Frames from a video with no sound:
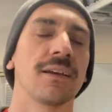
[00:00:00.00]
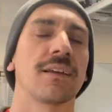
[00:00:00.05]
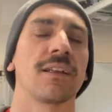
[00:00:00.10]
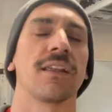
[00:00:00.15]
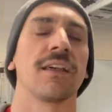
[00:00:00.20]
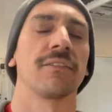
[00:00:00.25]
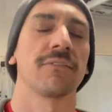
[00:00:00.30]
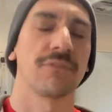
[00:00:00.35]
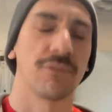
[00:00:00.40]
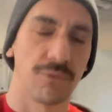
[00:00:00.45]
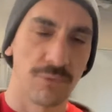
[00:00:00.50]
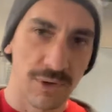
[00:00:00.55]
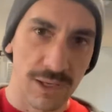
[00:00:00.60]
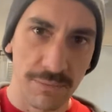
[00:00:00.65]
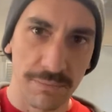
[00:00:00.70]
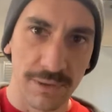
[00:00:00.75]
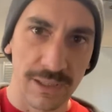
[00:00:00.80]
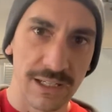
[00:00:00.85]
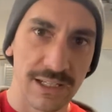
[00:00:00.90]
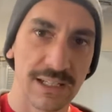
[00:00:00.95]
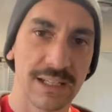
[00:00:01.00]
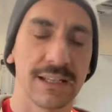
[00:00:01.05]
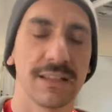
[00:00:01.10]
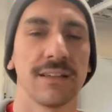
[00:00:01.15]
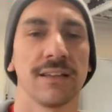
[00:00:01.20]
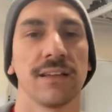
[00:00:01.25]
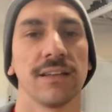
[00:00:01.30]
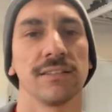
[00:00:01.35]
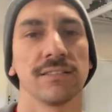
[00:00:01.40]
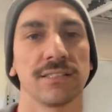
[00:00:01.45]
I'm gonna have to re-bleed
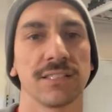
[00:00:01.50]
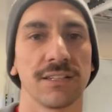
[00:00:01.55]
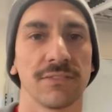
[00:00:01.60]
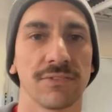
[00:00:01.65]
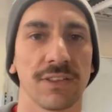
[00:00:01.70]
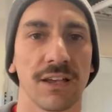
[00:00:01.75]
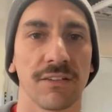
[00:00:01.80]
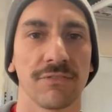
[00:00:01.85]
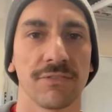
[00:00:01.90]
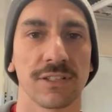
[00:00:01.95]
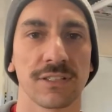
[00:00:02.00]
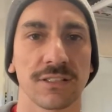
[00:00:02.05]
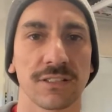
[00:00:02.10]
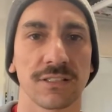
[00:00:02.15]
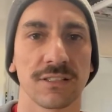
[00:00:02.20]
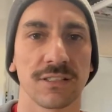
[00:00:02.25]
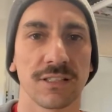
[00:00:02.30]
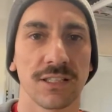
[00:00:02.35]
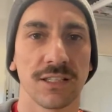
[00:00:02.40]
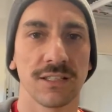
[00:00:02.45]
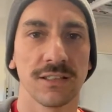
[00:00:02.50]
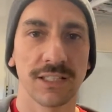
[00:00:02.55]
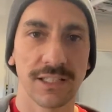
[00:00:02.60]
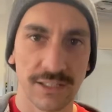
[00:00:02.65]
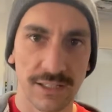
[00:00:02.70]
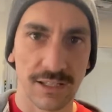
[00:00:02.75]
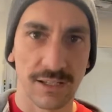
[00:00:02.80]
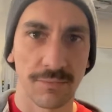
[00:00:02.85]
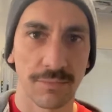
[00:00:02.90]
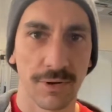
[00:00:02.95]
it and see if that fixes the
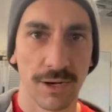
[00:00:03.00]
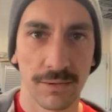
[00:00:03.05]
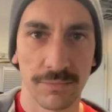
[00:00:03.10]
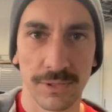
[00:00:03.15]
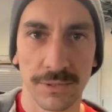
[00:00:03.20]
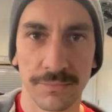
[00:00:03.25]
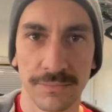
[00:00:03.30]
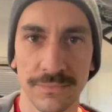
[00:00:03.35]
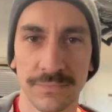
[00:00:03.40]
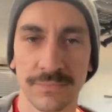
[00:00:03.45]
leaking problem.